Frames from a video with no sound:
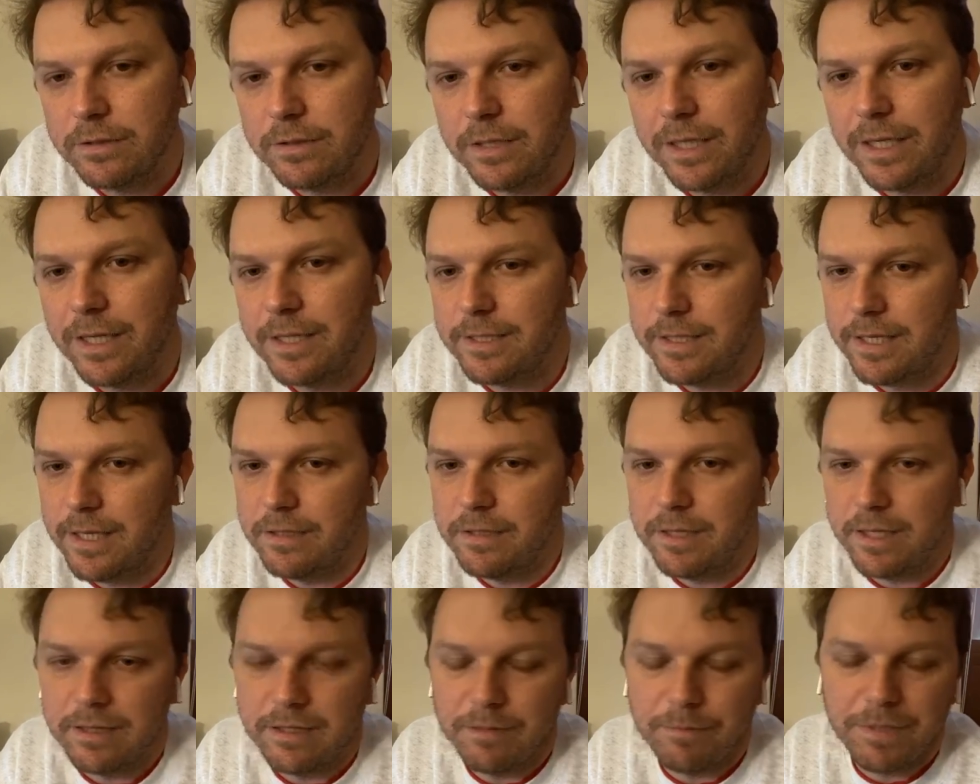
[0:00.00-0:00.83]
Like I
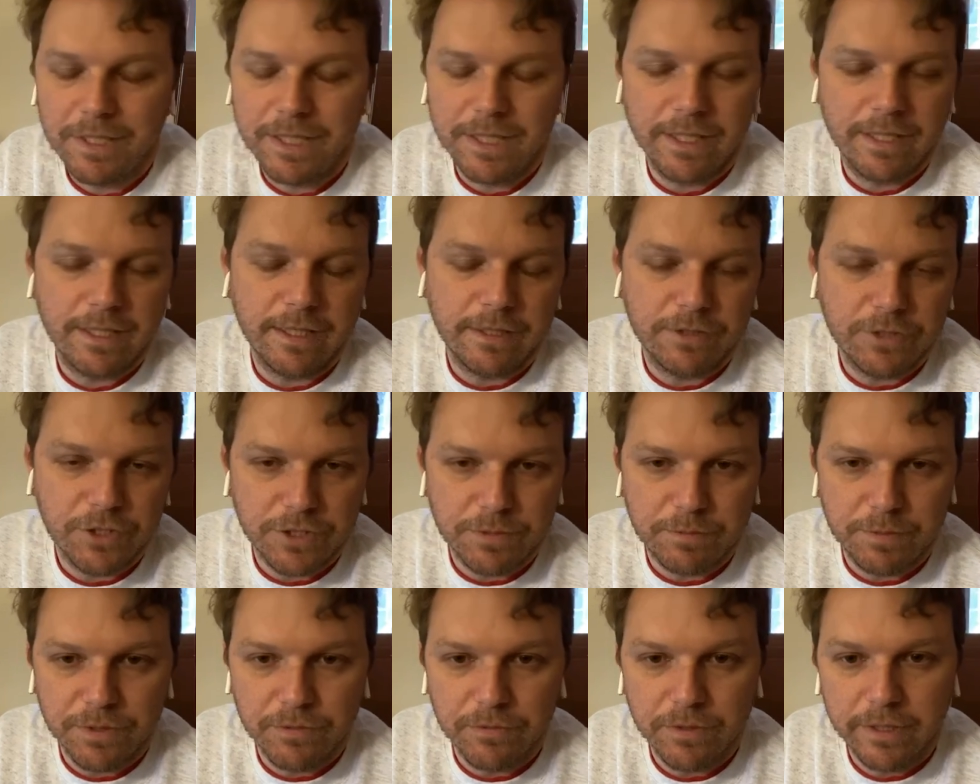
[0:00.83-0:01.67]
said at the beginning,
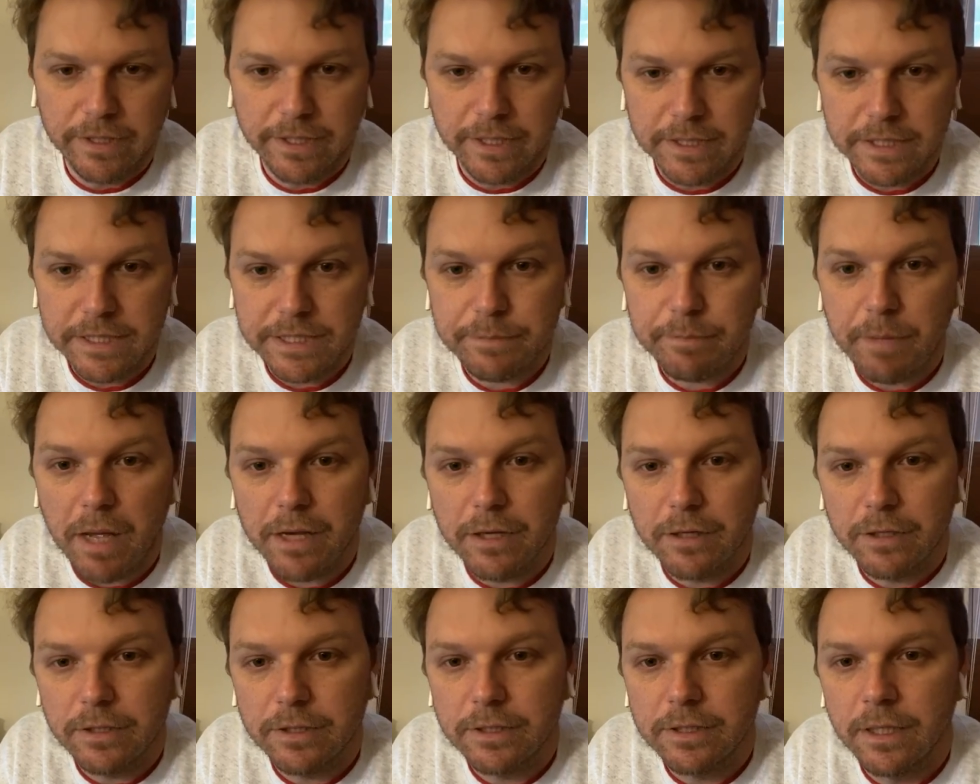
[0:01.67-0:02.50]
just been really
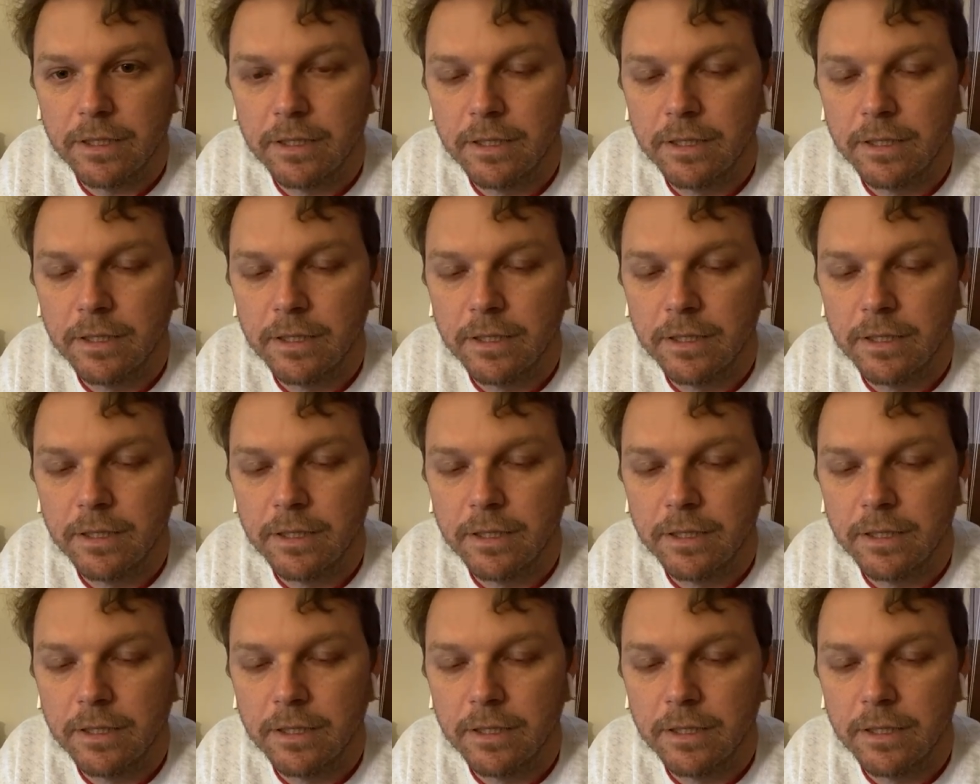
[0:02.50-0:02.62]
inspired